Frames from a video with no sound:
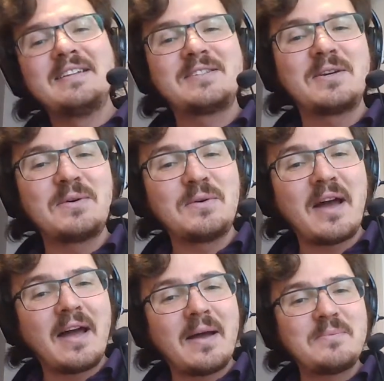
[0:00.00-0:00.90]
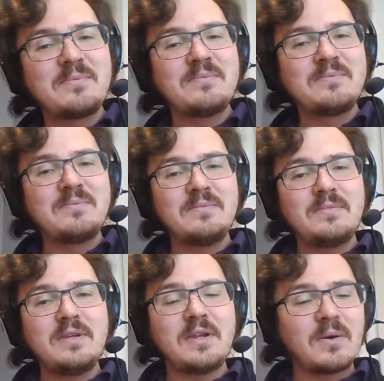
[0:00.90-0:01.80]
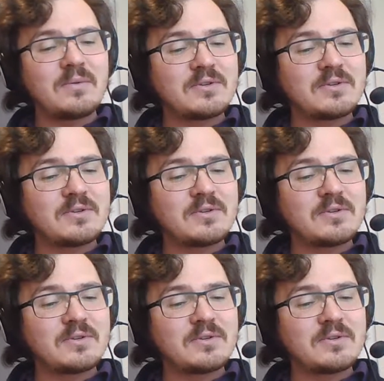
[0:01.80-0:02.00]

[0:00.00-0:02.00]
So. Um, you know,